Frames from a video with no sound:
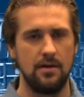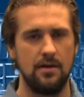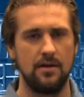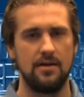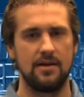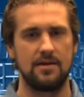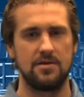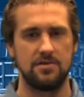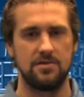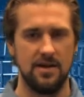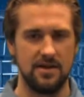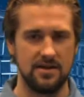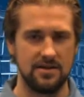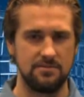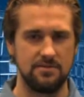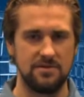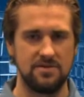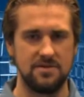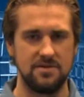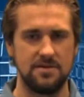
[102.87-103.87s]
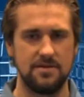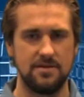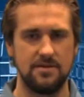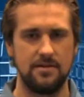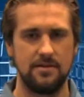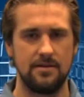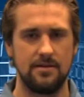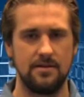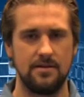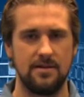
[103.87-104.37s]
Electronic switches
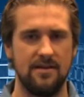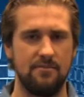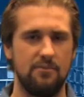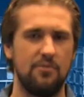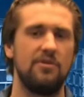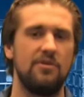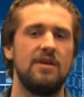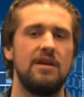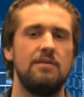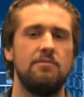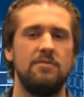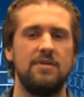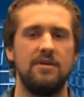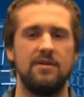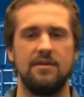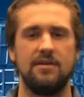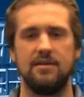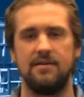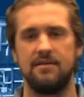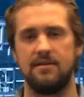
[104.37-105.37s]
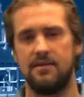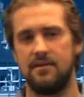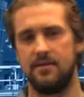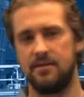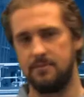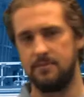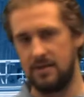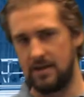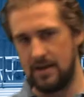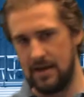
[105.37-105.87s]
have more capabilities
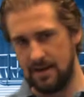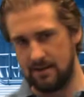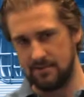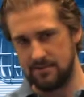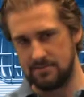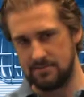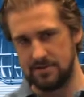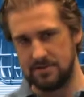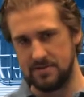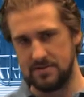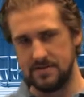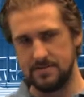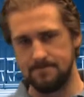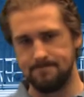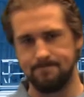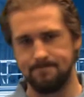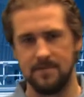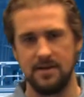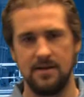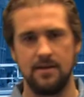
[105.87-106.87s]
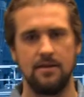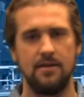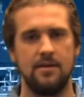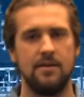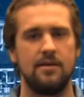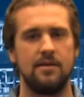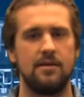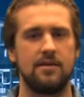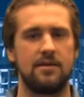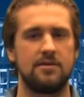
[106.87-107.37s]
than mechanical switches.
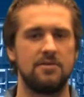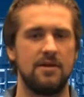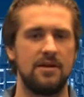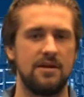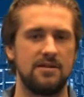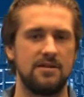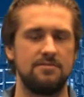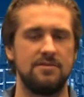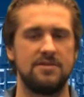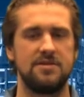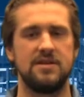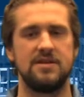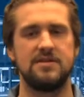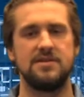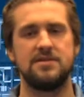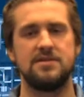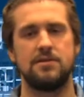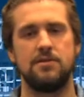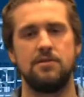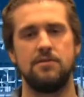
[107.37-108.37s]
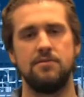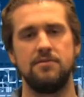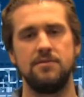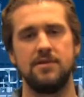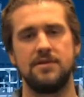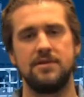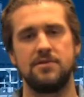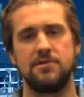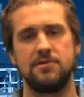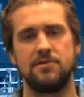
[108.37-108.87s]
electronic switch has its own
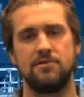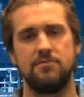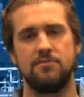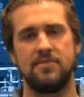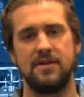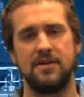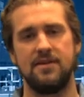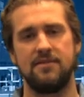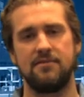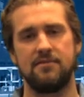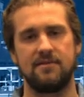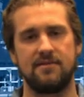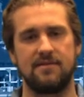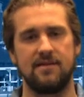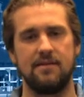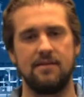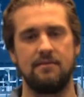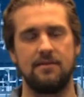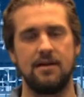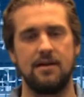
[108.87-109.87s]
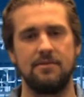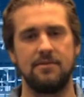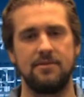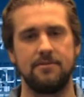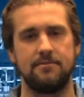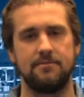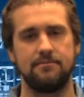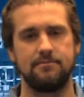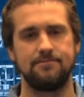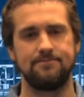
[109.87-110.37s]
internal piezo accelerometer.
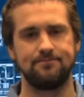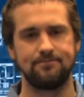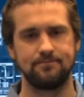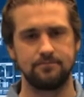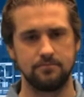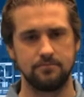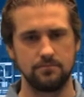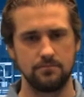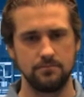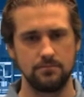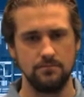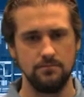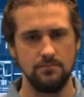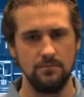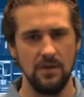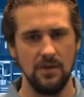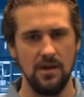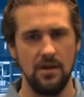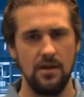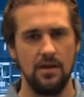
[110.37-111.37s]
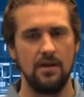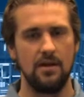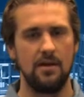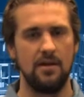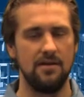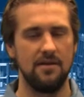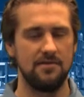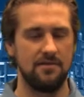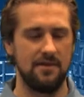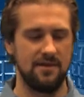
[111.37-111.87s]

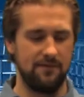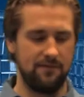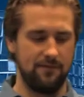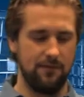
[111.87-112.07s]
It also has